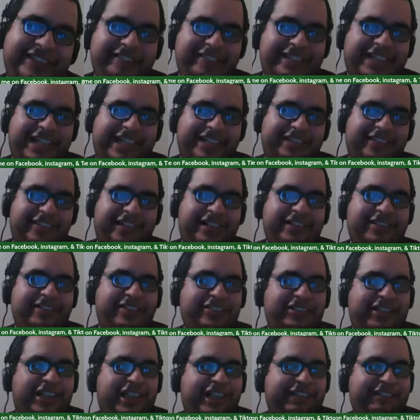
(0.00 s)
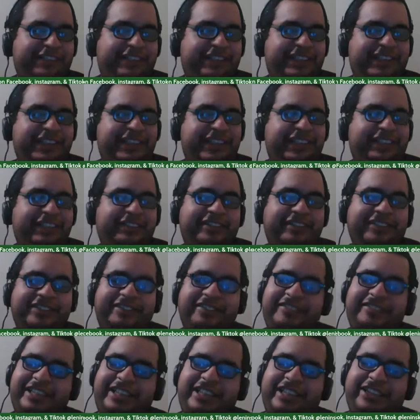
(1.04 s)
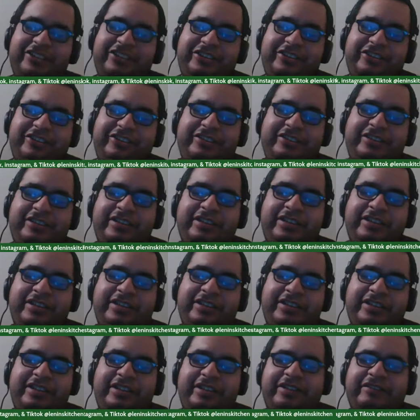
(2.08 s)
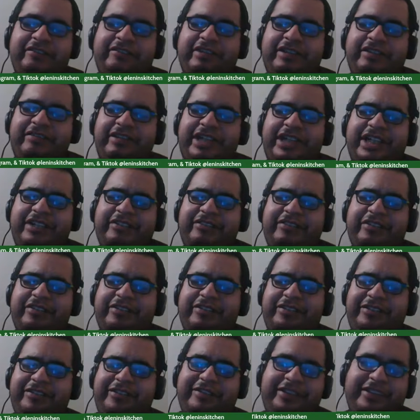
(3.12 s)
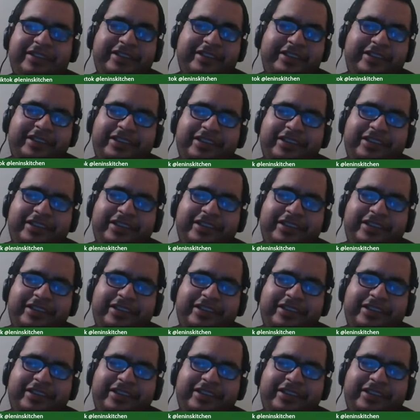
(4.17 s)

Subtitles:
another way to provide food. Okay.